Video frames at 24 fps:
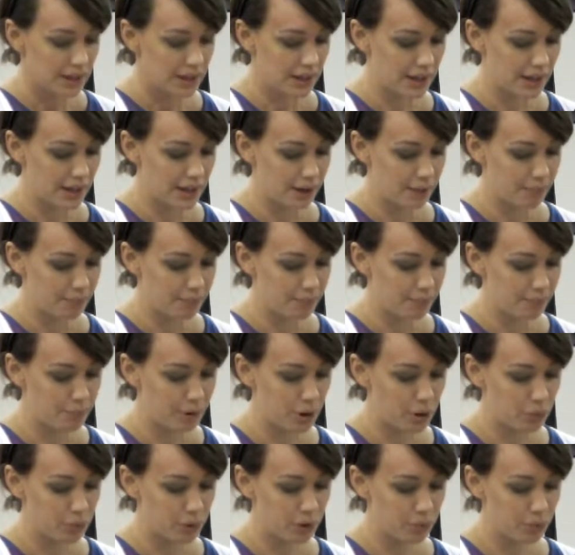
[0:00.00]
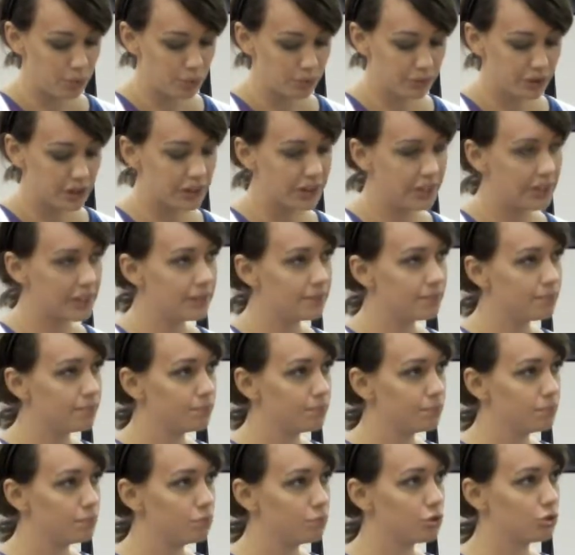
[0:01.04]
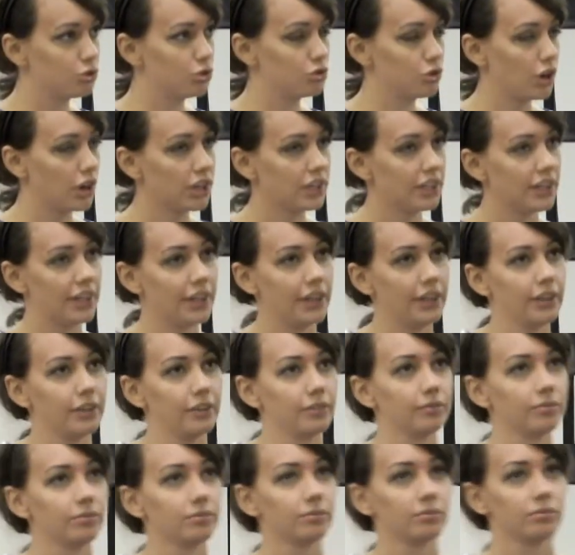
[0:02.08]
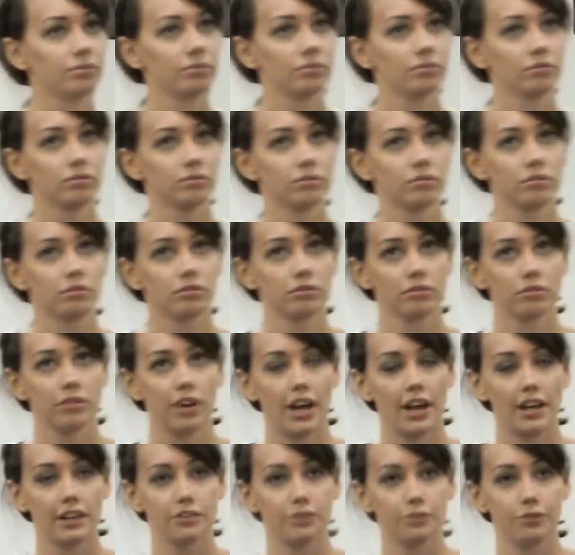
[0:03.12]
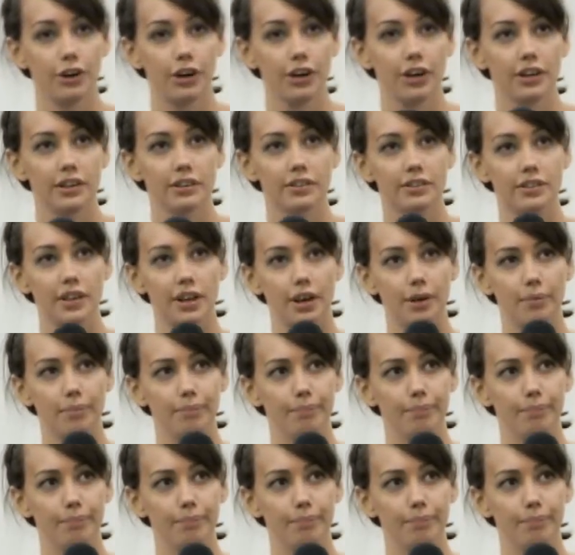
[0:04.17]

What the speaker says: but we were really struggling as far as